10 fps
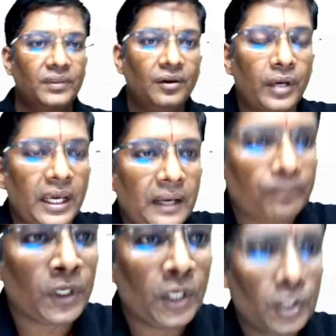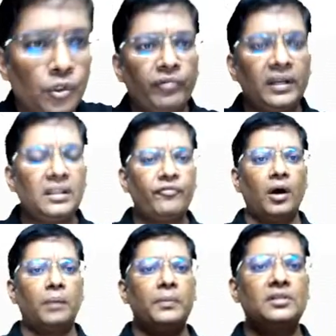Okay, so when the
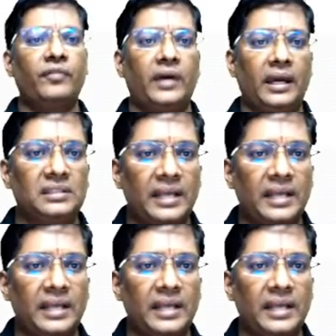formation of ions